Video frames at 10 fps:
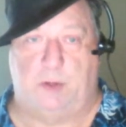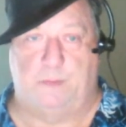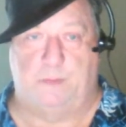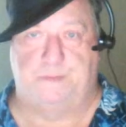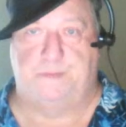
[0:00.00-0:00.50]
you.
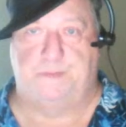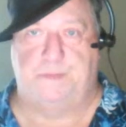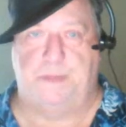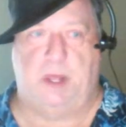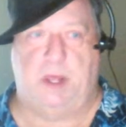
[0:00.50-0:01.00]

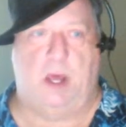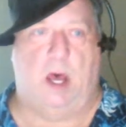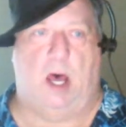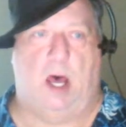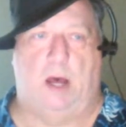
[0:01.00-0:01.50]

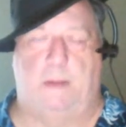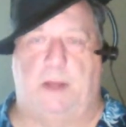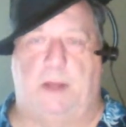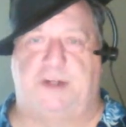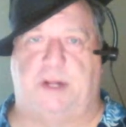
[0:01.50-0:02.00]
A
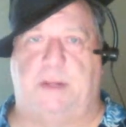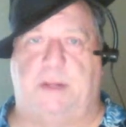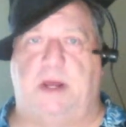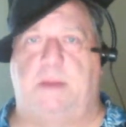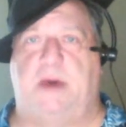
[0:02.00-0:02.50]
gentleman
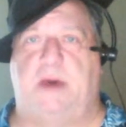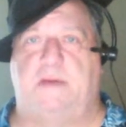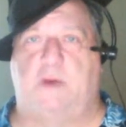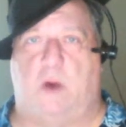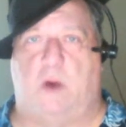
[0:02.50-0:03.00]
named
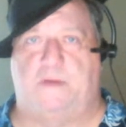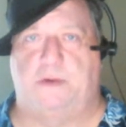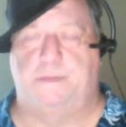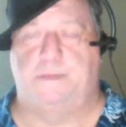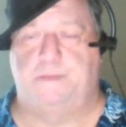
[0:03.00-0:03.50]
Kevin
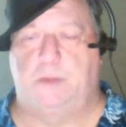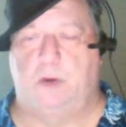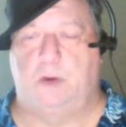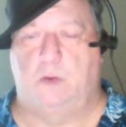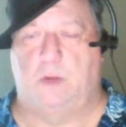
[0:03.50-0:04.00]
Crawford,
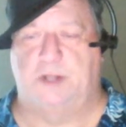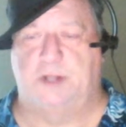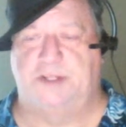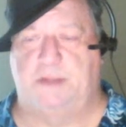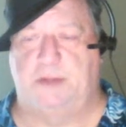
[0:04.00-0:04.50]
who
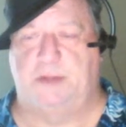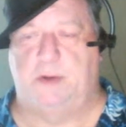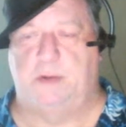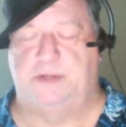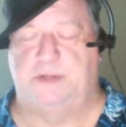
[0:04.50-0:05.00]

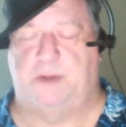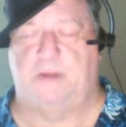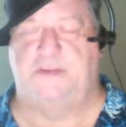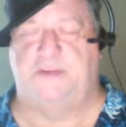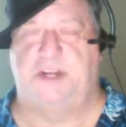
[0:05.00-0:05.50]
is part
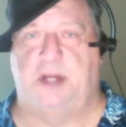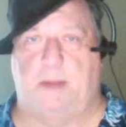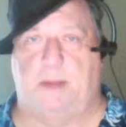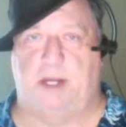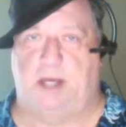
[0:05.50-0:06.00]
of Sine
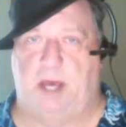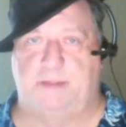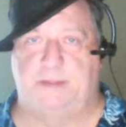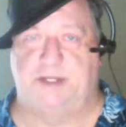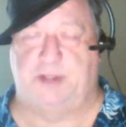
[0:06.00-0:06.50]
Nomine
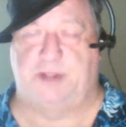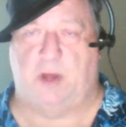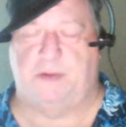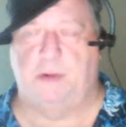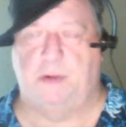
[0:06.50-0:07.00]
Games, he's an
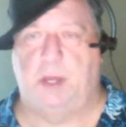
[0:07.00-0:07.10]
author,